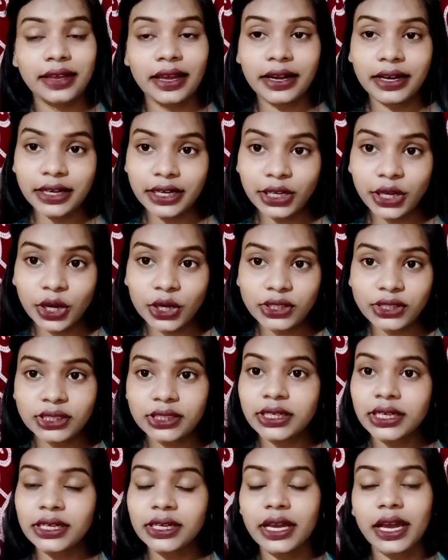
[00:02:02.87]

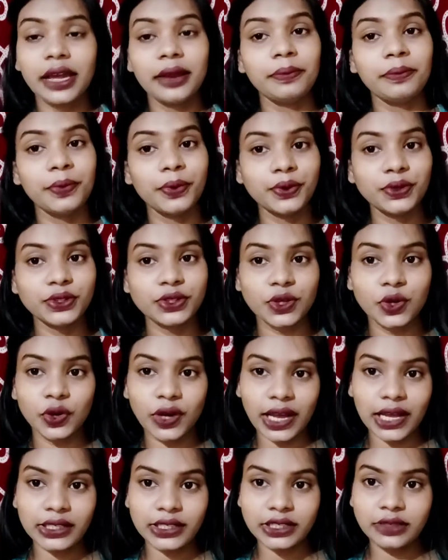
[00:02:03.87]
antioxidant and boosts
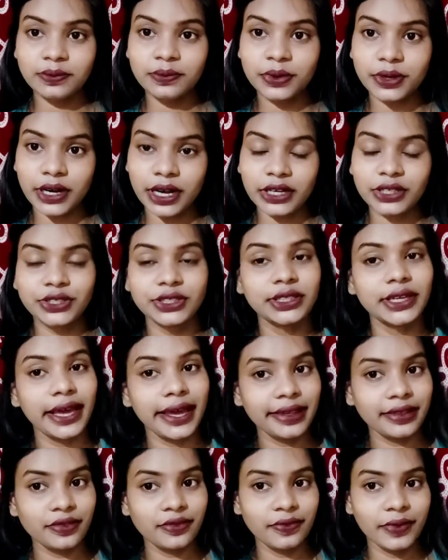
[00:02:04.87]
collagen production
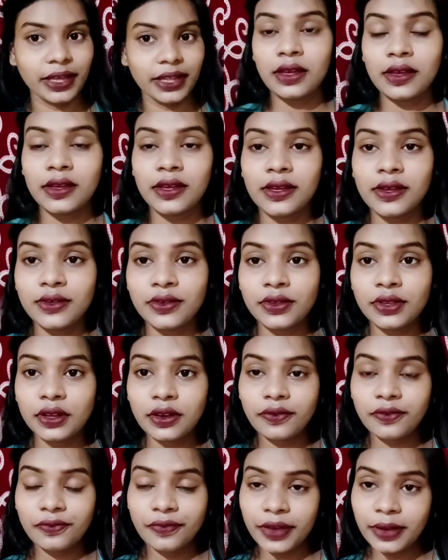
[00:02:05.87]
as well. So
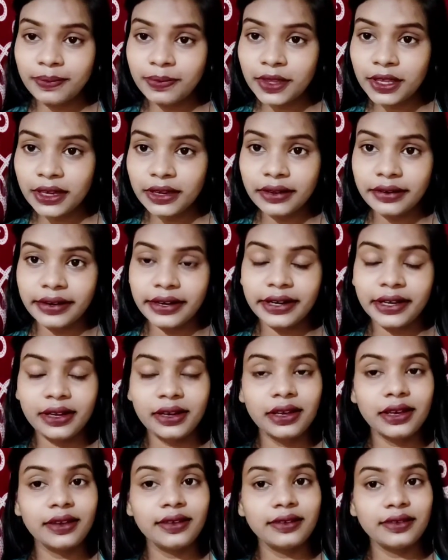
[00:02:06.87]
the fifth
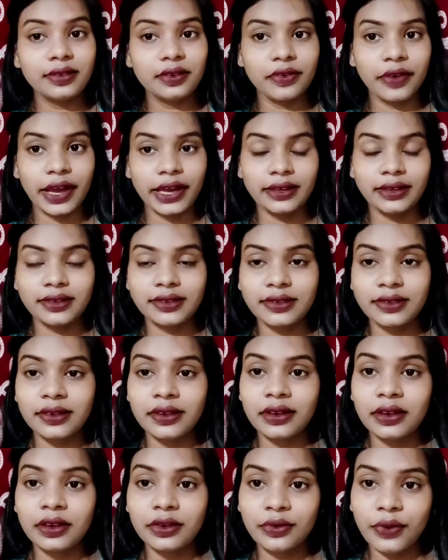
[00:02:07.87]
ingredient is rice.
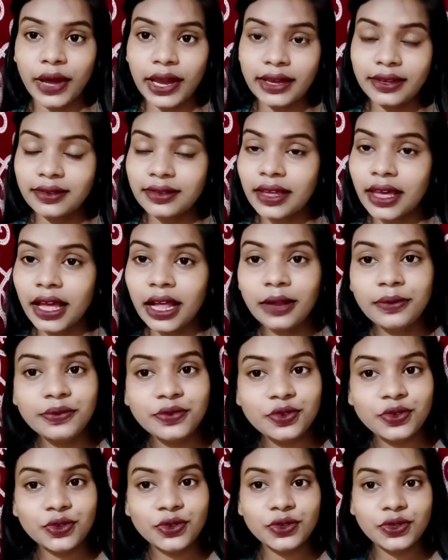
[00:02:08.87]
Rice
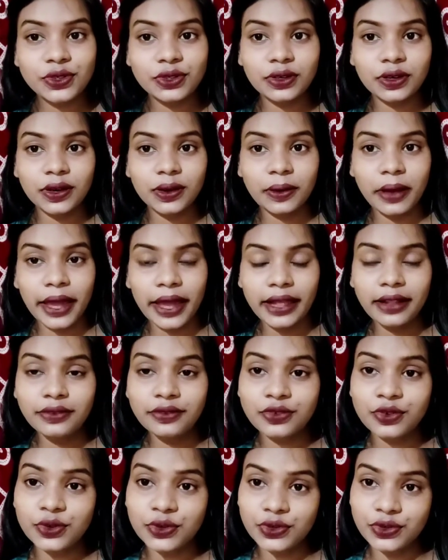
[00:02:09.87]
helps
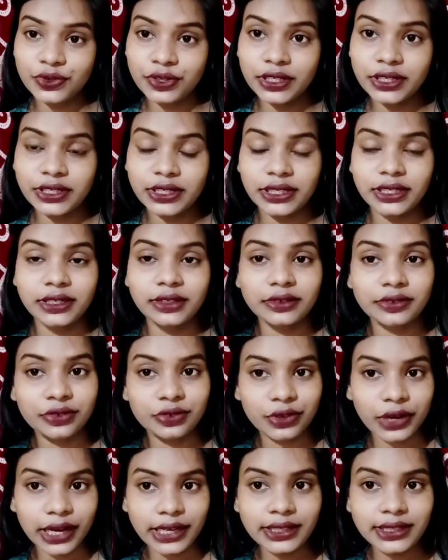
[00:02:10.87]
to treating
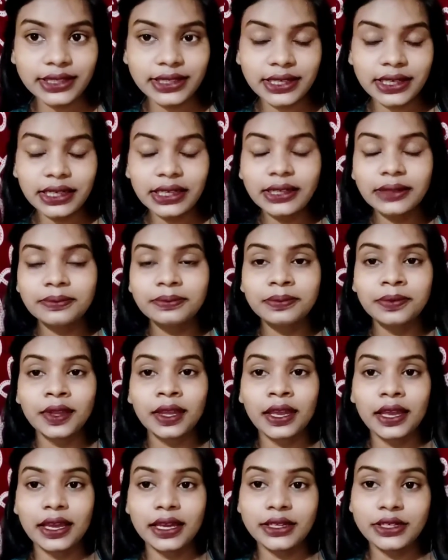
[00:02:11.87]
dry skin.
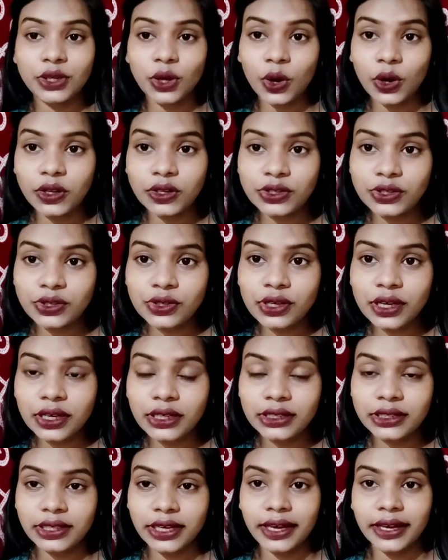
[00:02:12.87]
It also
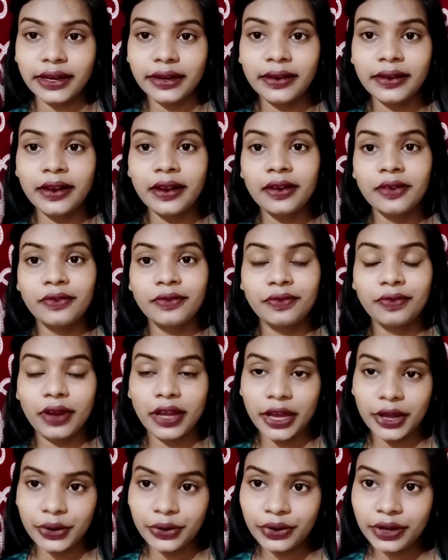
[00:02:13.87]
contains
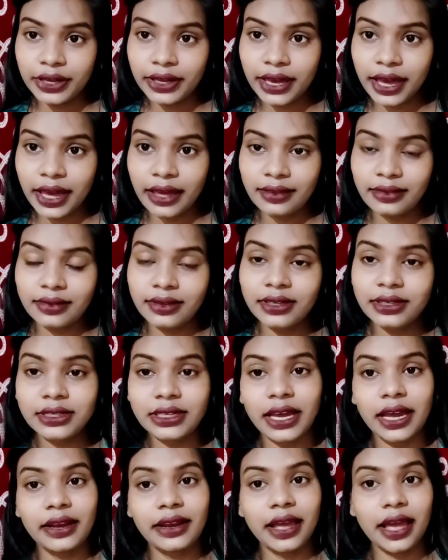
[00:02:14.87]
flavouric acid
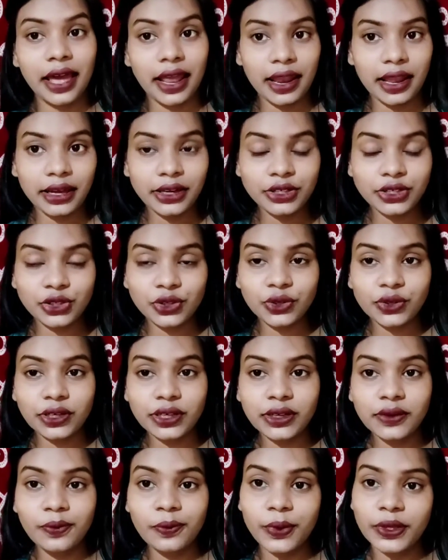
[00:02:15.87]
and
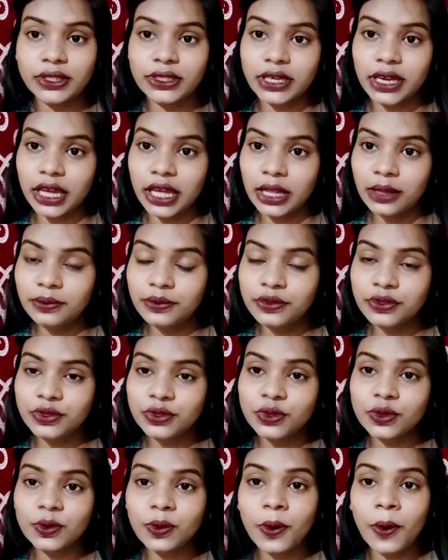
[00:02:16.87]
electronic, which helps
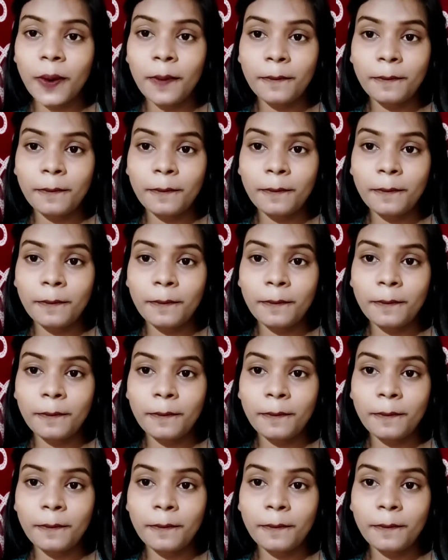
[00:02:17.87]
to